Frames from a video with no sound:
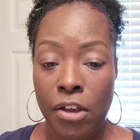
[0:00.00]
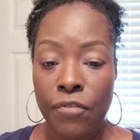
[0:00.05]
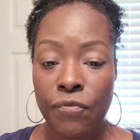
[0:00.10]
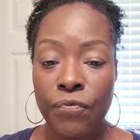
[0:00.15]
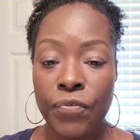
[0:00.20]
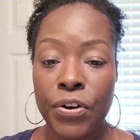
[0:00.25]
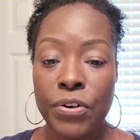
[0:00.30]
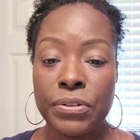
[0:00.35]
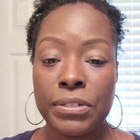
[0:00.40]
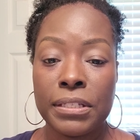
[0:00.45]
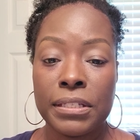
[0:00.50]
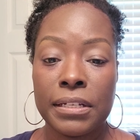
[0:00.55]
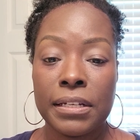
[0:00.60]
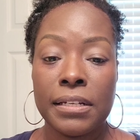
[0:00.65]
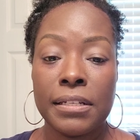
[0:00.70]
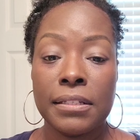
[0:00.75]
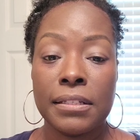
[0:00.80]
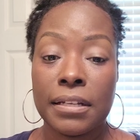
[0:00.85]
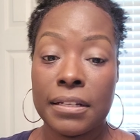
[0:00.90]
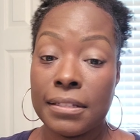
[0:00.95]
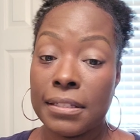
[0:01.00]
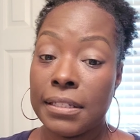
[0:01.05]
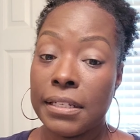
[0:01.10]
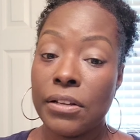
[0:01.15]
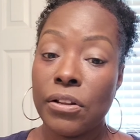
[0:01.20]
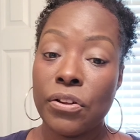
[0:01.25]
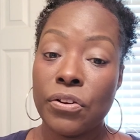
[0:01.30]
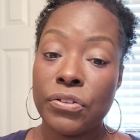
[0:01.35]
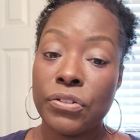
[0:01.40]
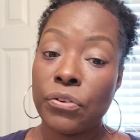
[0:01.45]
versus
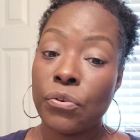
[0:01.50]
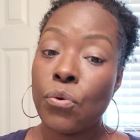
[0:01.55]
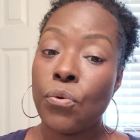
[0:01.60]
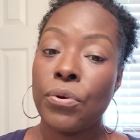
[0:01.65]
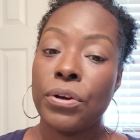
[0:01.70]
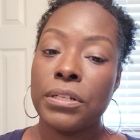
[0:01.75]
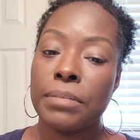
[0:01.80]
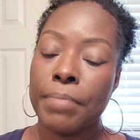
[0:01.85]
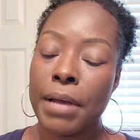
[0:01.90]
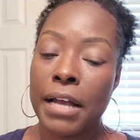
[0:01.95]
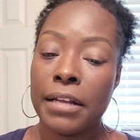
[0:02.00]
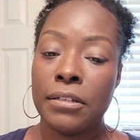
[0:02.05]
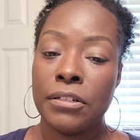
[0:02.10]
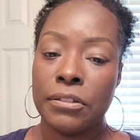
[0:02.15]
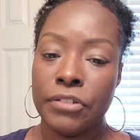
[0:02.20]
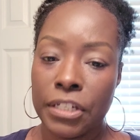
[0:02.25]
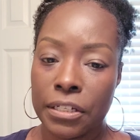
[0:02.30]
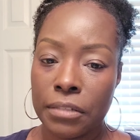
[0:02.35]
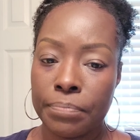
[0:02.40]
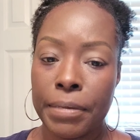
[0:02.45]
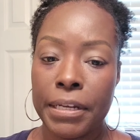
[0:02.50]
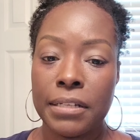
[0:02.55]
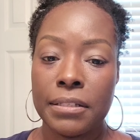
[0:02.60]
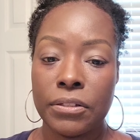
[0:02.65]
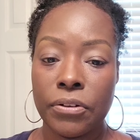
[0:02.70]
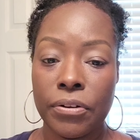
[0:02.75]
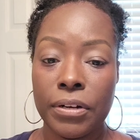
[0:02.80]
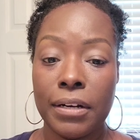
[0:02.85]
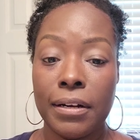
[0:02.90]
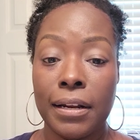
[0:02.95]
concealers, of course, just
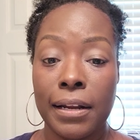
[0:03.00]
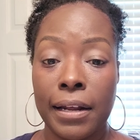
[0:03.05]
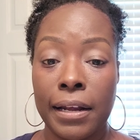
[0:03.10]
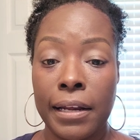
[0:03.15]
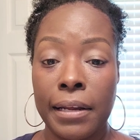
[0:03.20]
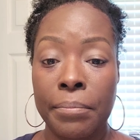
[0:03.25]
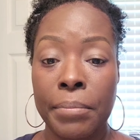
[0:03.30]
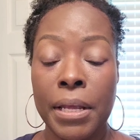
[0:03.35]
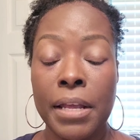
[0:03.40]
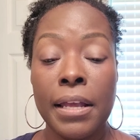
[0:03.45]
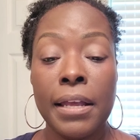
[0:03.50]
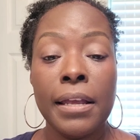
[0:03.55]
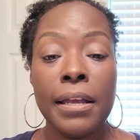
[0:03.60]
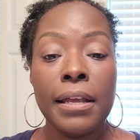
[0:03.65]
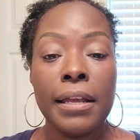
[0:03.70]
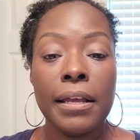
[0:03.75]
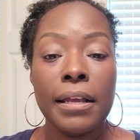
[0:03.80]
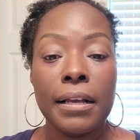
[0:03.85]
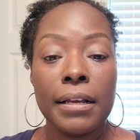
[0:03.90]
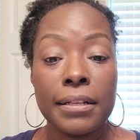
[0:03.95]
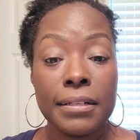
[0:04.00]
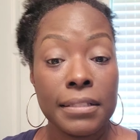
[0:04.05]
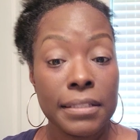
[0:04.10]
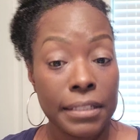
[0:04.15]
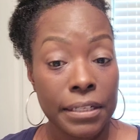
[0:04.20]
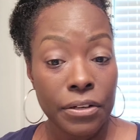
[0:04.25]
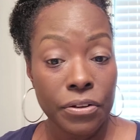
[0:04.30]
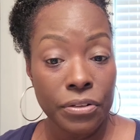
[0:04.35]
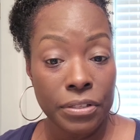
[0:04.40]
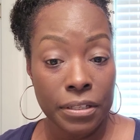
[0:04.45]
based on the name,
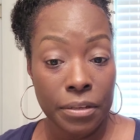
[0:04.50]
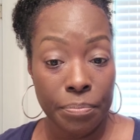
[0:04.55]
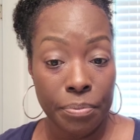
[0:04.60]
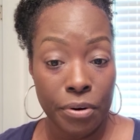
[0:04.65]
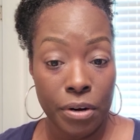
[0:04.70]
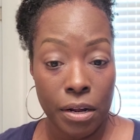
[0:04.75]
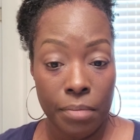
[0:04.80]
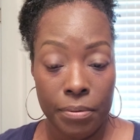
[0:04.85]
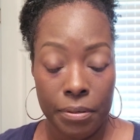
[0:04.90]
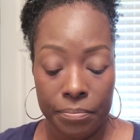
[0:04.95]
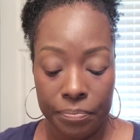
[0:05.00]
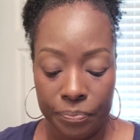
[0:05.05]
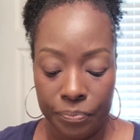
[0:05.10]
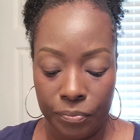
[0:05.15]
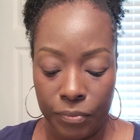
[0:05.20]
conceals the problem.